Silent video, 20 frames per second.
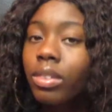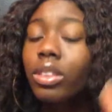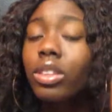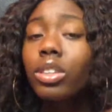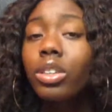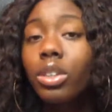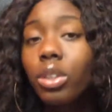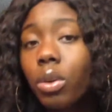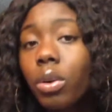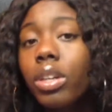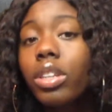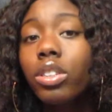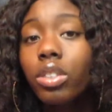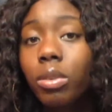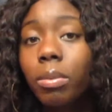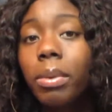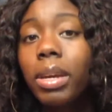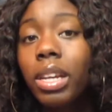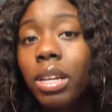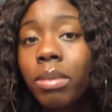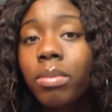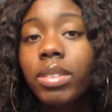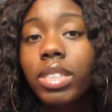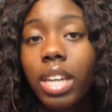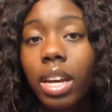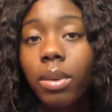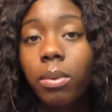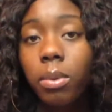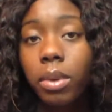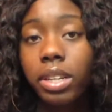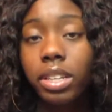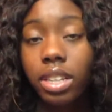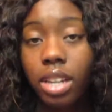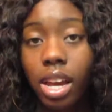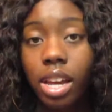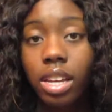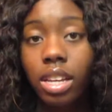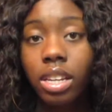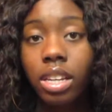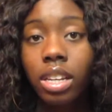you're going to be upset one
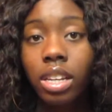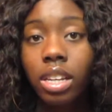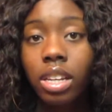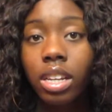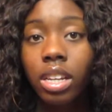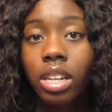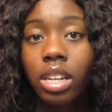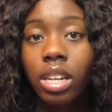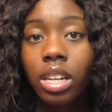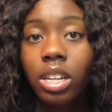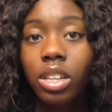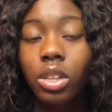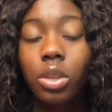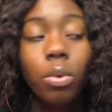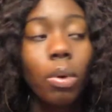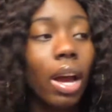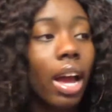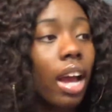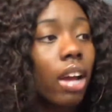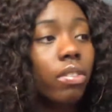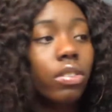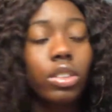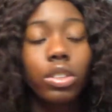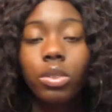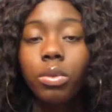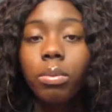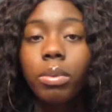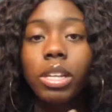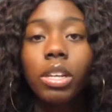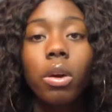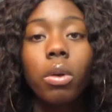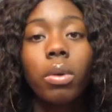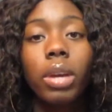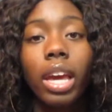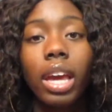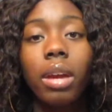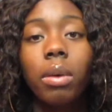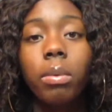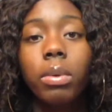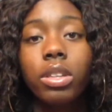day. You have to be
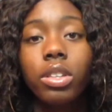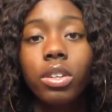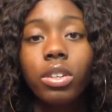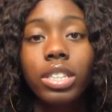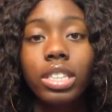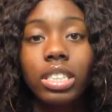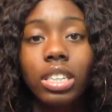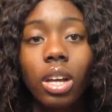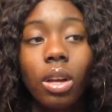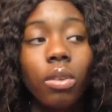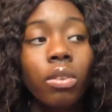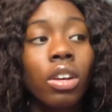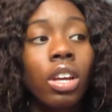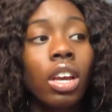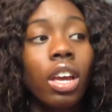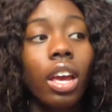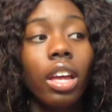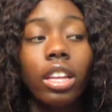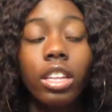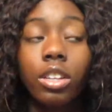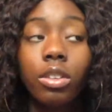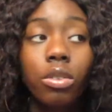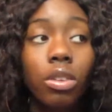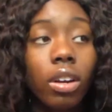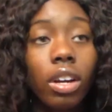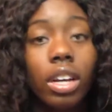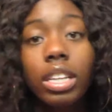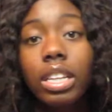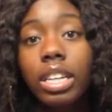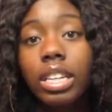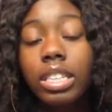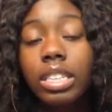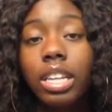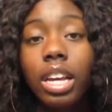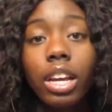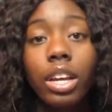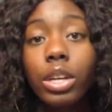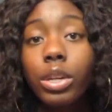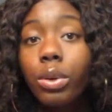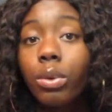okay with yourself. And you know how they
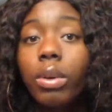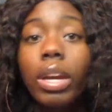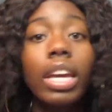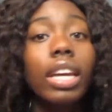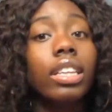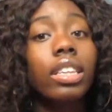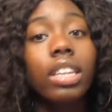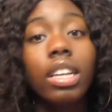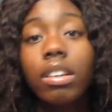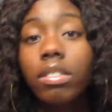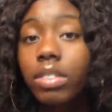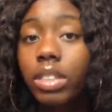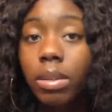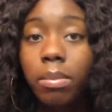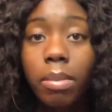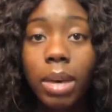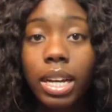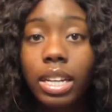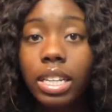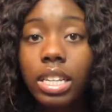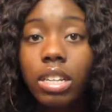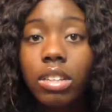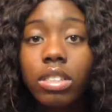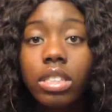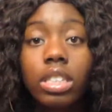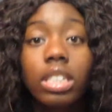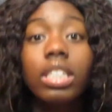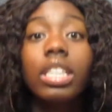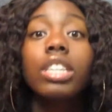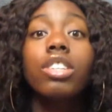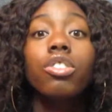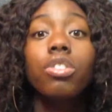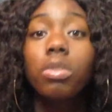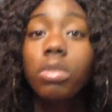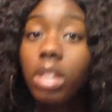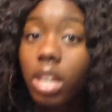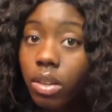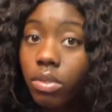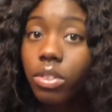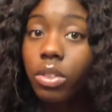say you can't love somebody else unless you
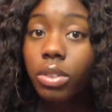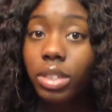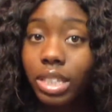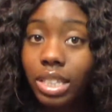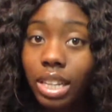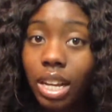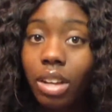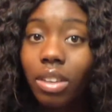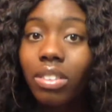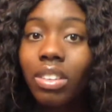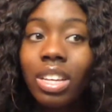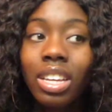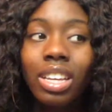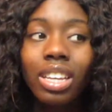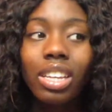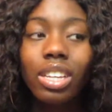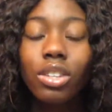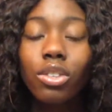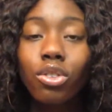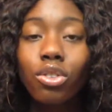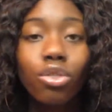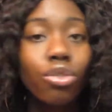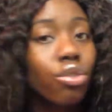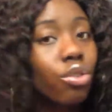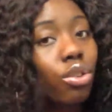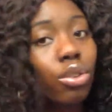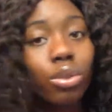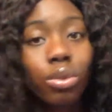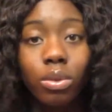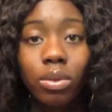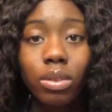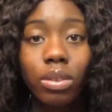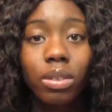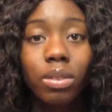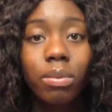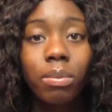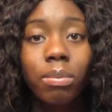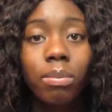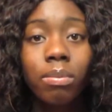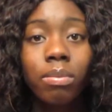love yourself? It's true.
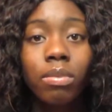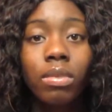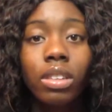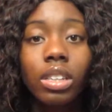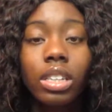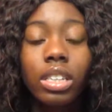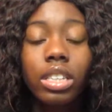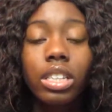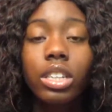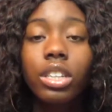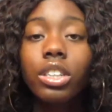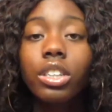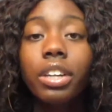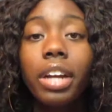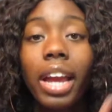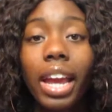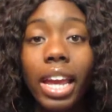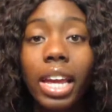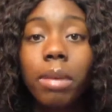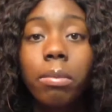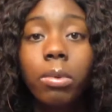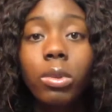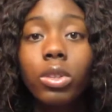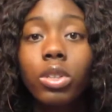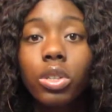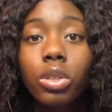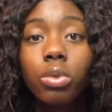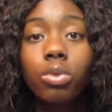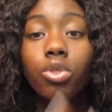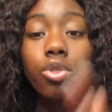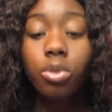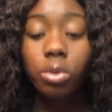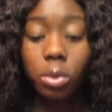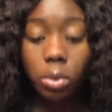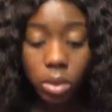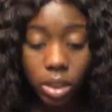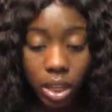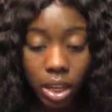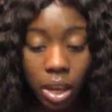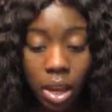Until you're able to
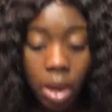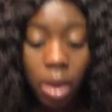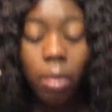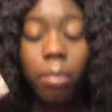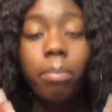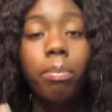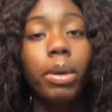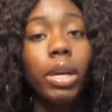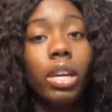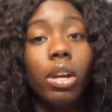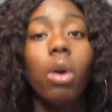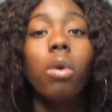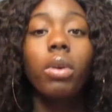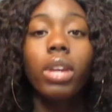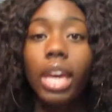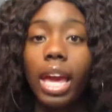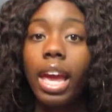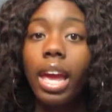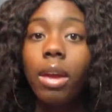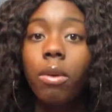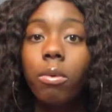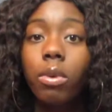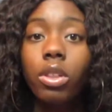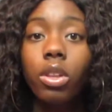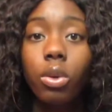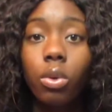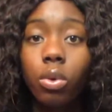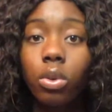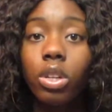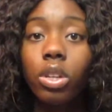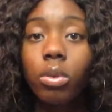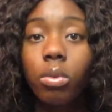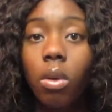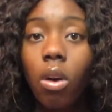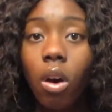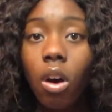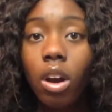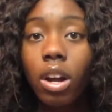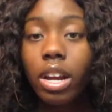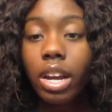truly be okay with who you
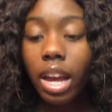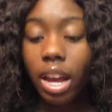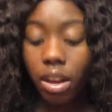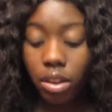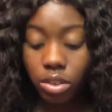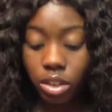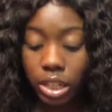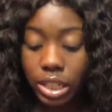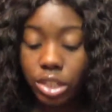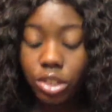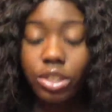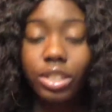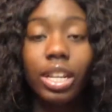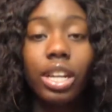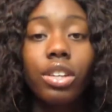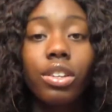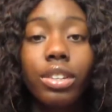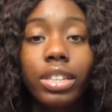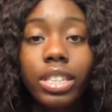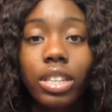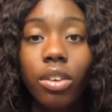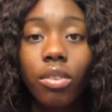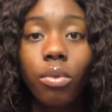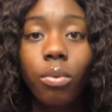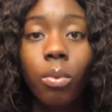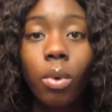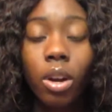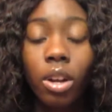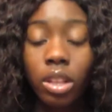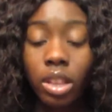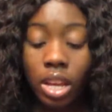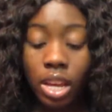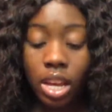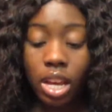are, understand your self-worth,